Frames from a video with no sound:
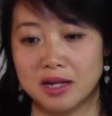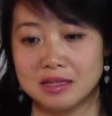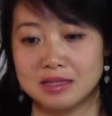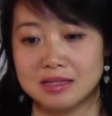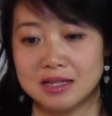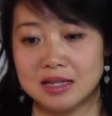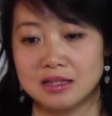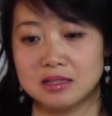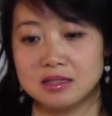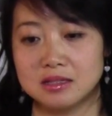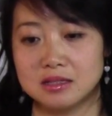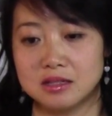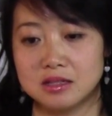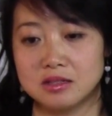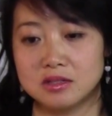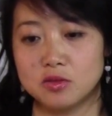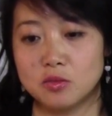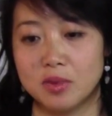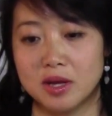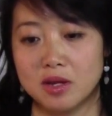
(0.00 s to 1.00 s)

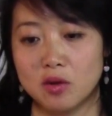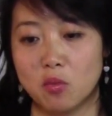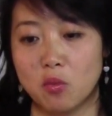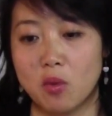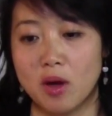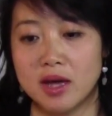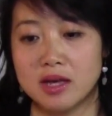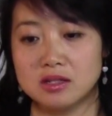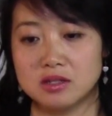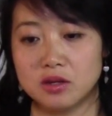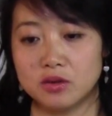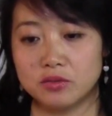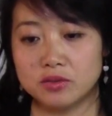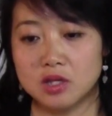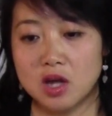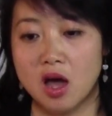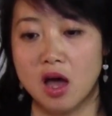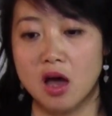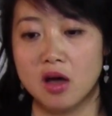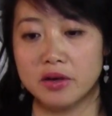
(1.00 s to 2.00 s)
sentences, so many ways of
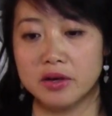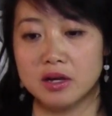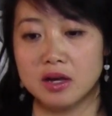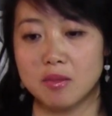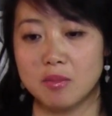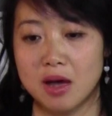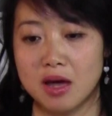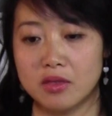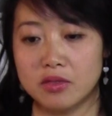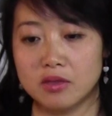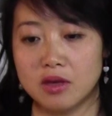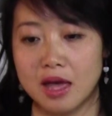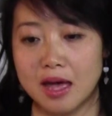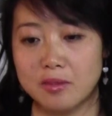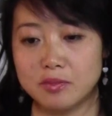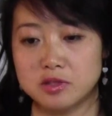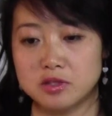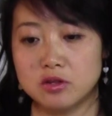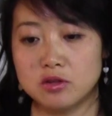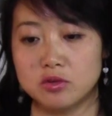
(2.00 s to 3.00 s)
talking about the
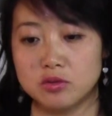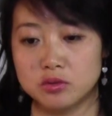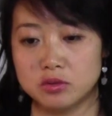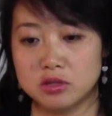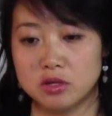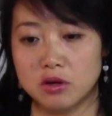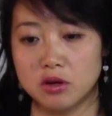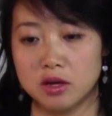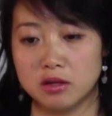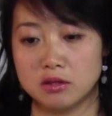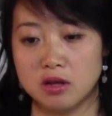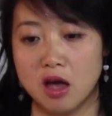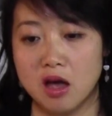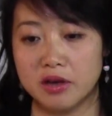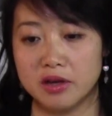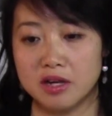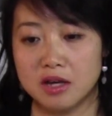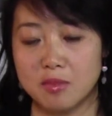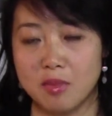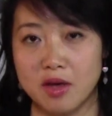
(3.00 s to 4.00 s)
absolute,
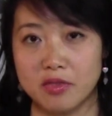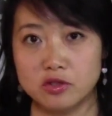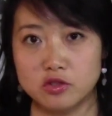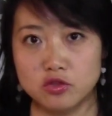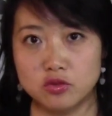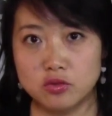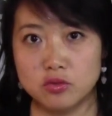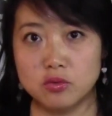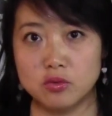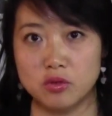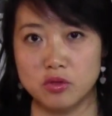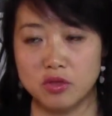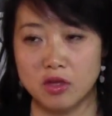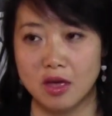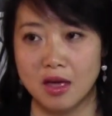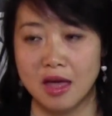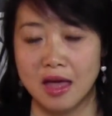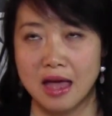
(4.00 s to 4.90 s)
talking about the truth,